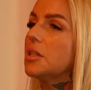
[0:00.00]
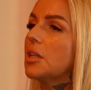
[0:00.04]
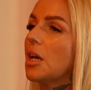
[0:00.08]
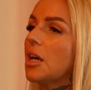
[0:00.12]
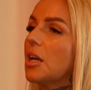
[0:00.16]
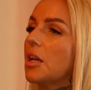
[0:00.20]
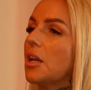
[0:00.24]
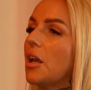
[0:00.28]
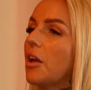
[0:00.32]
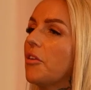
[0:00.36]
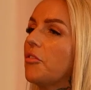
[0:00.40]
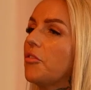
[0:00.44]
is
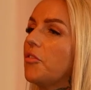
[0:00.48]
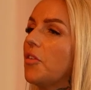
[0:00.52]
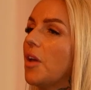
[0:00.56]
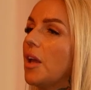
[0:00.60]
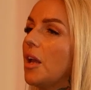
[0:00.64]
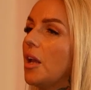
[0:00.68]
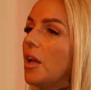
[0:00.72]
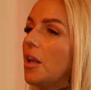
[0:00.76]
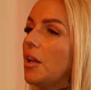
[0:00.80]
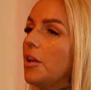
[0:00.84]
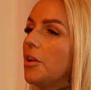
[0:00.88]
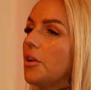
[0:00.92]
that a
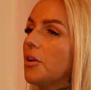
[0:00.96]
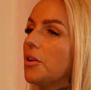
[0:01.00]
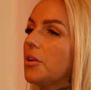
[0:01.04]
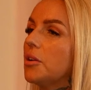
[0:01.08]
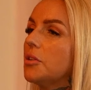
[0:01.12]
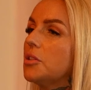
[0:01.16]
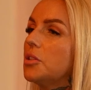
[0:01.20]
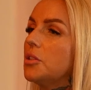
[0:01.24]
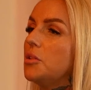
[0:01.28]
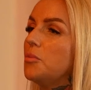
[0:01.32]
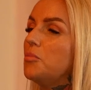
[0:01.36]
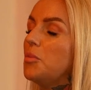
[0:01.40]

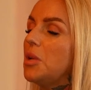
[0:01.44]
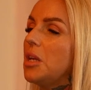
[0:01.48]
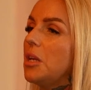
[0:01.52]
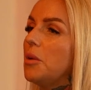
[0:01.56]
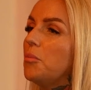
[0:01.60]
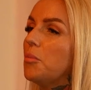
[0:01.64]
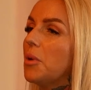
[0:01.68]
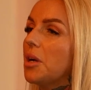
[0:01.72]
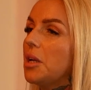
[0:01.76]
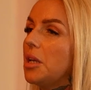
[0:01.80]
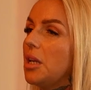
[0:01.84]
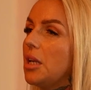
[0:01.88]
failure to
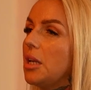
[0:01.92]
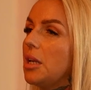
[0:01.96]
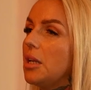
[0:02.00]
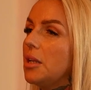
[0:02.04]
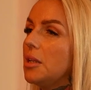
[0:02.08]
meet my